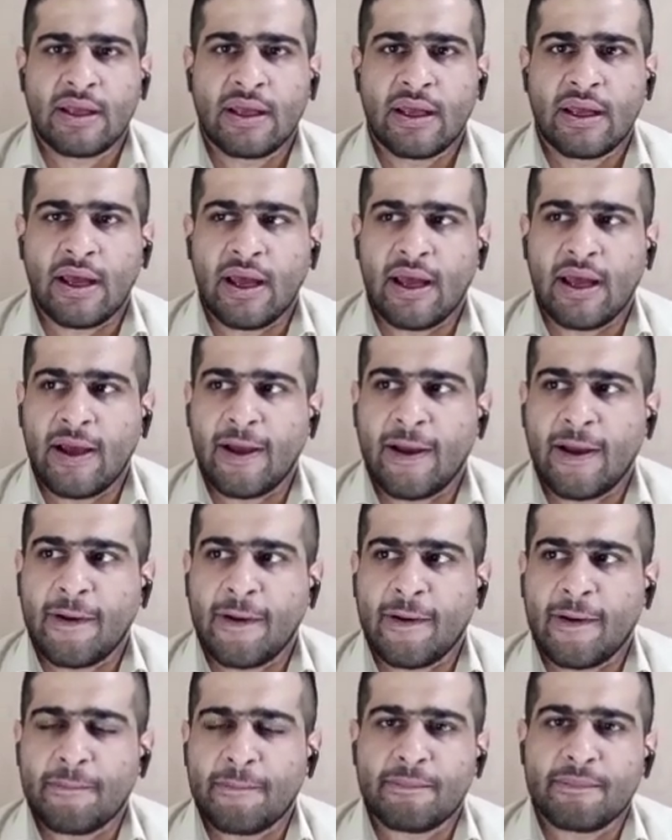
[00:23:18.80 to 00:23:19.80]

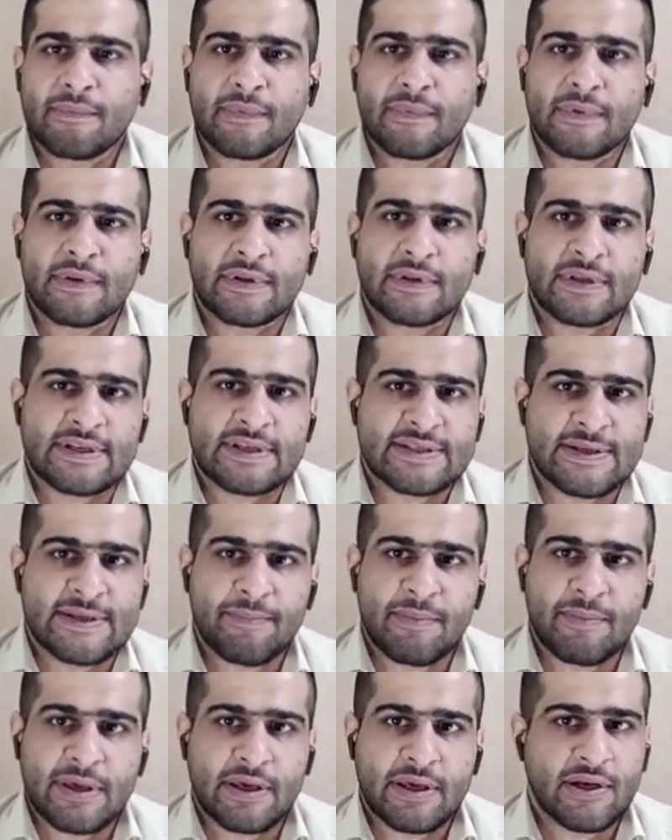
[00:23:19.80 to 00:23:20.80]
uh, the
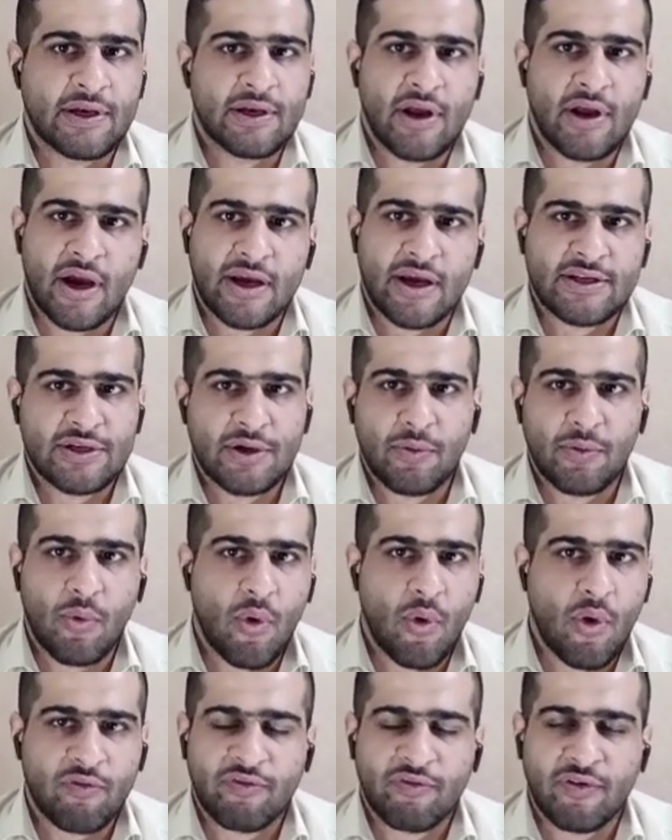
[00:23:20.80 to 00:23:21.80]
semiconductor
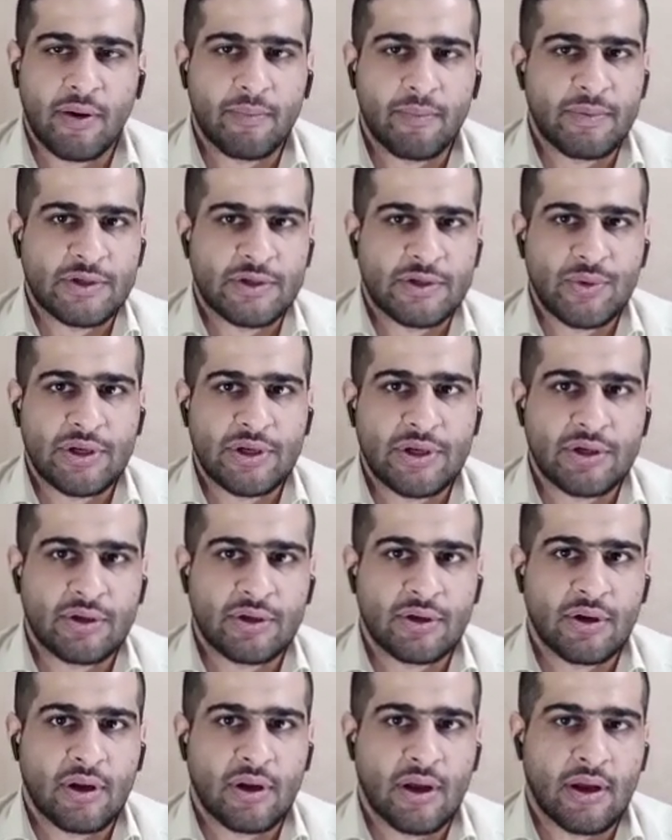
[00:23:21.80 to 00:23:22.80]
warfare between
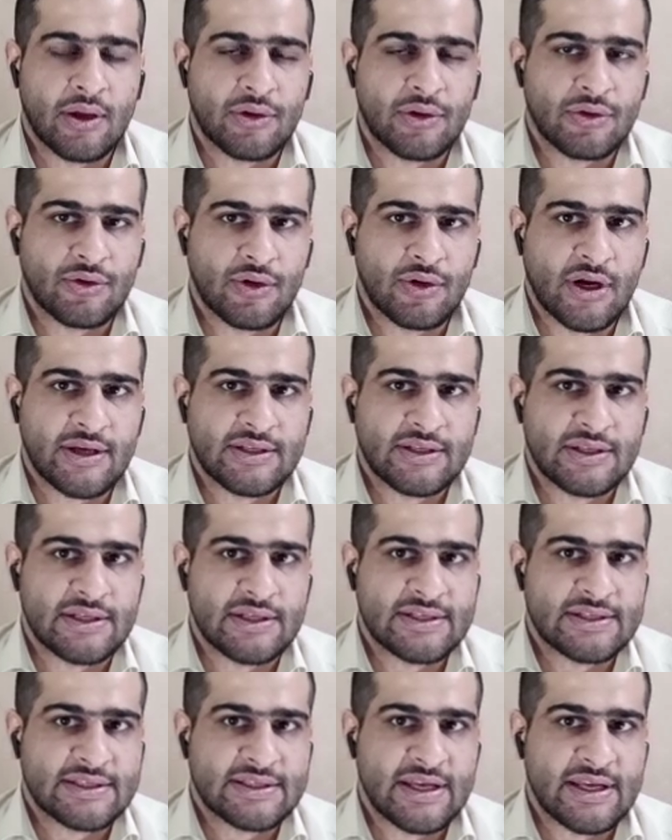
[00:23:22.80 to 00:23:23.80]
United
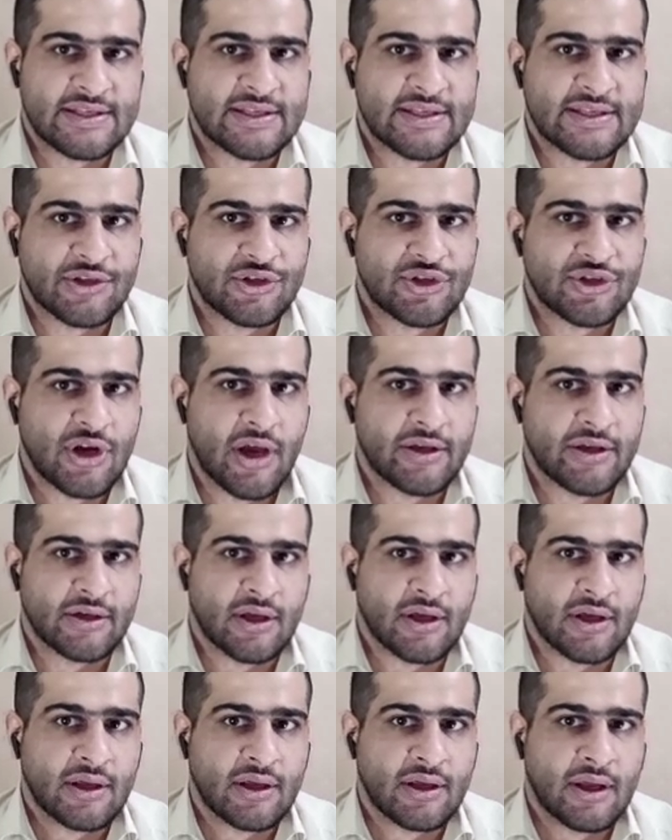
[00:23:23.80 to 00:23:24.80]
States and
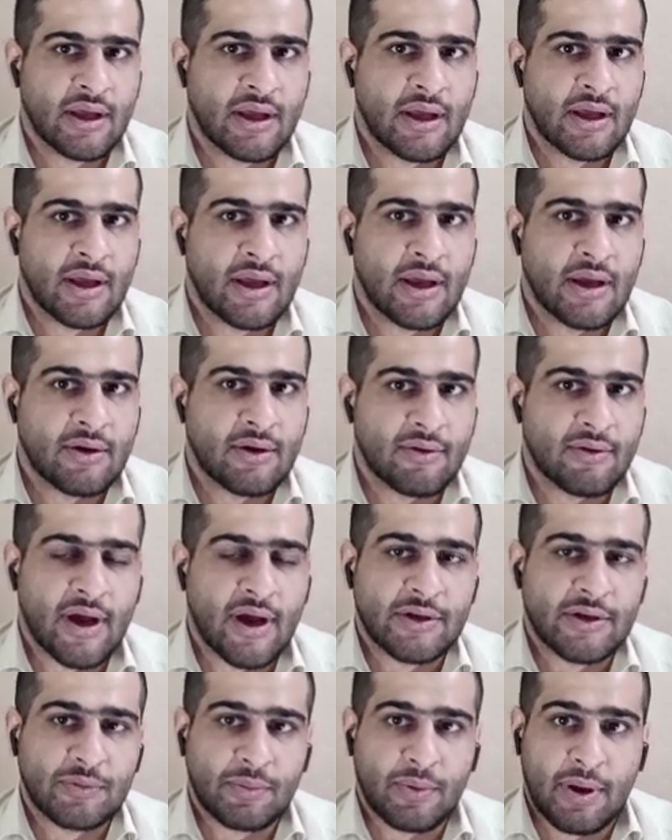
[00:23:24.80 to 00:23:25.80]
China,
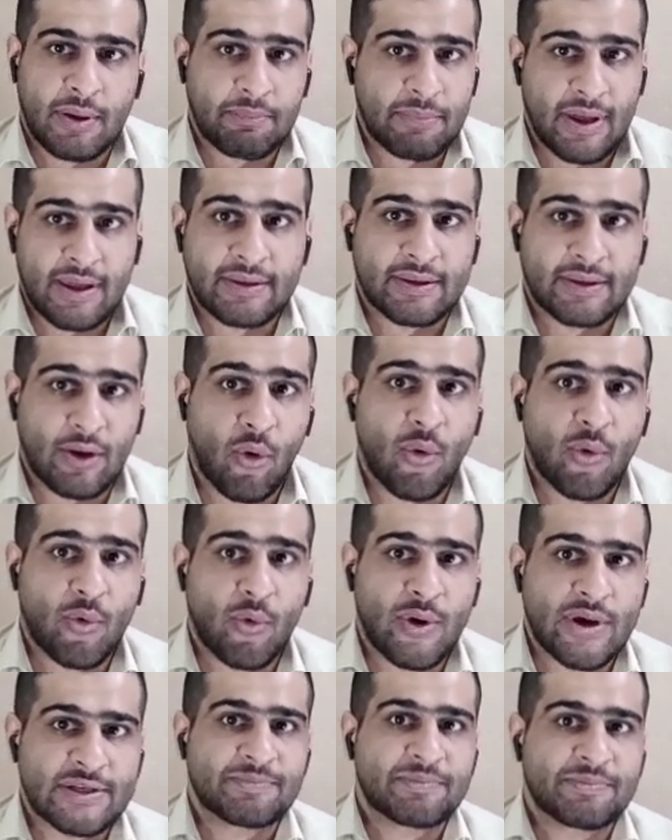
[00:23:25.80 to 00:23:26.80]
right?
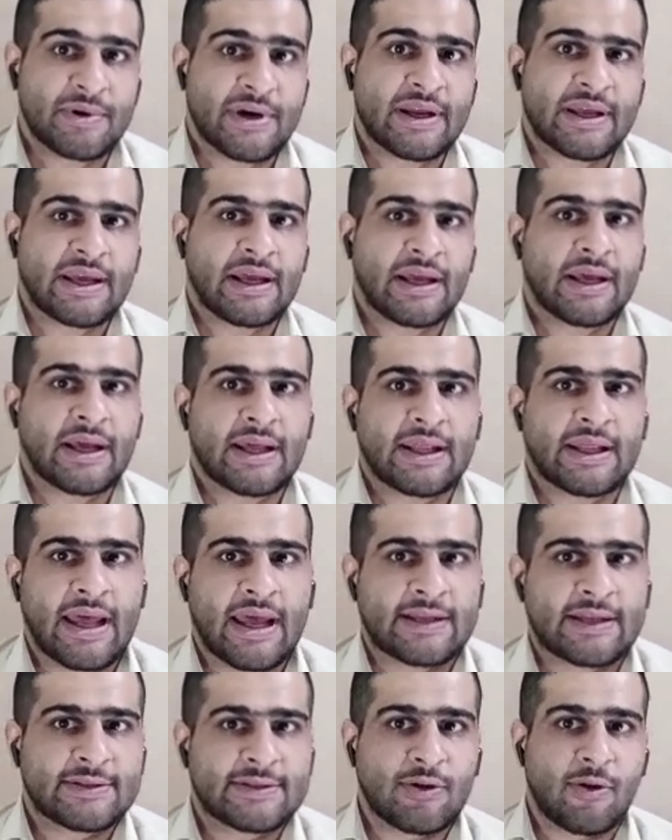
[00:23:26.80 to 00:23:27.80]
Always bringing
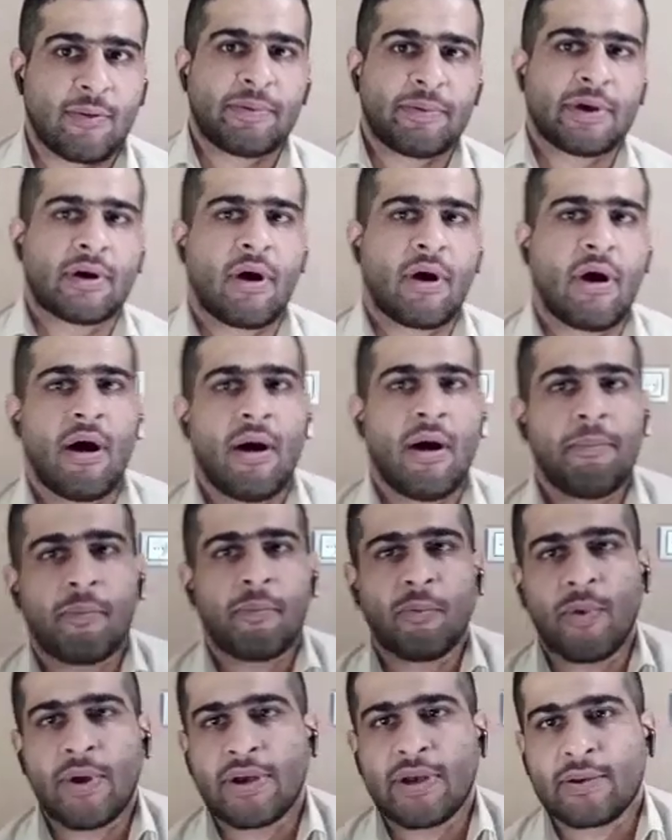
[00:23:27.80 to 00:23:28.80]
that topic up
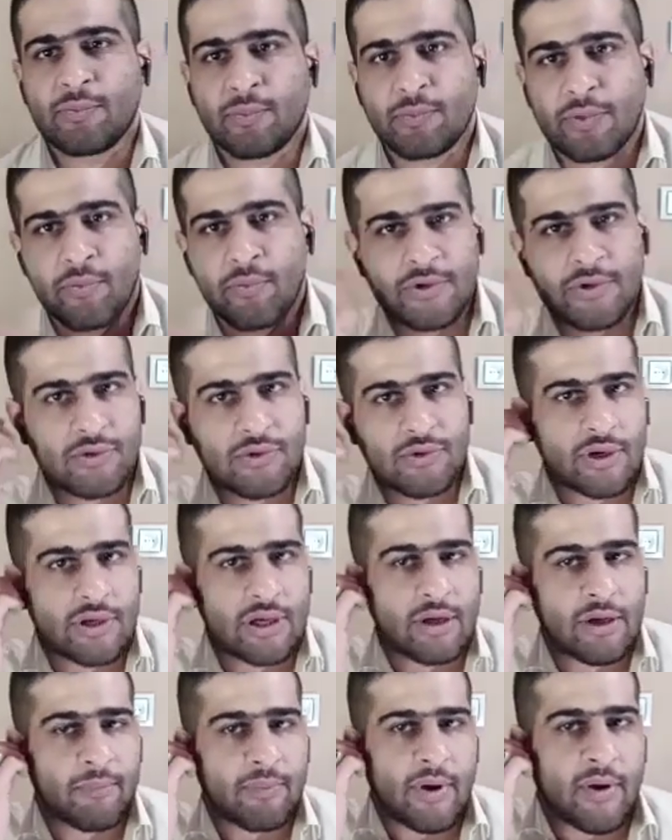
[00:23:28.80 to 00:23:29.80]
when we were
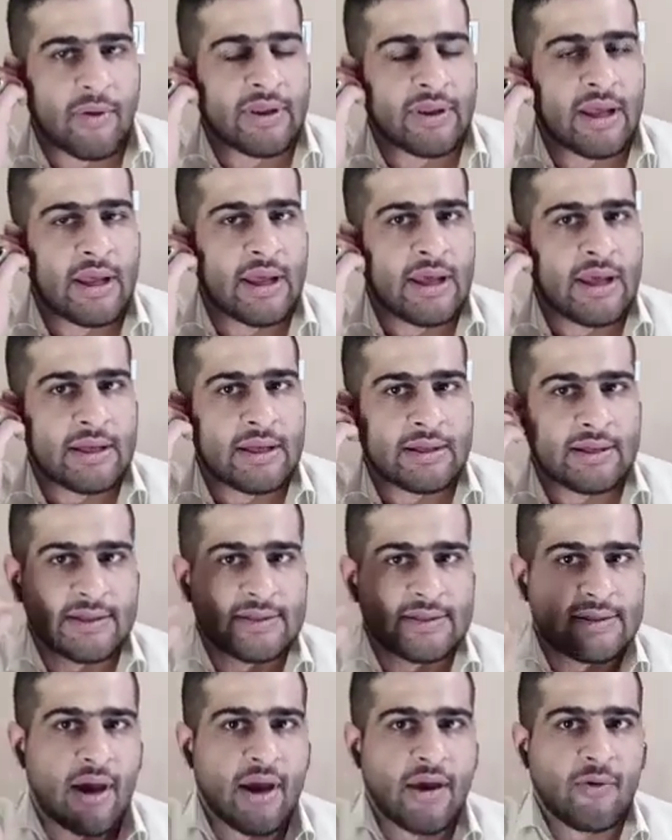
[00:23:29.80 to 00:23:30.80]
talking about the
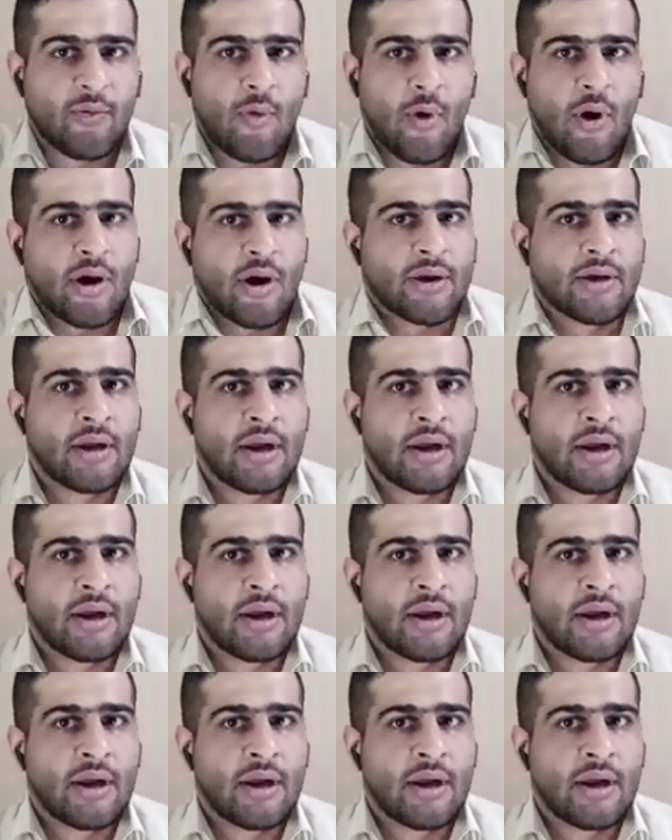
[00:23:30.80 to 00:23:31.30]
Taiwan,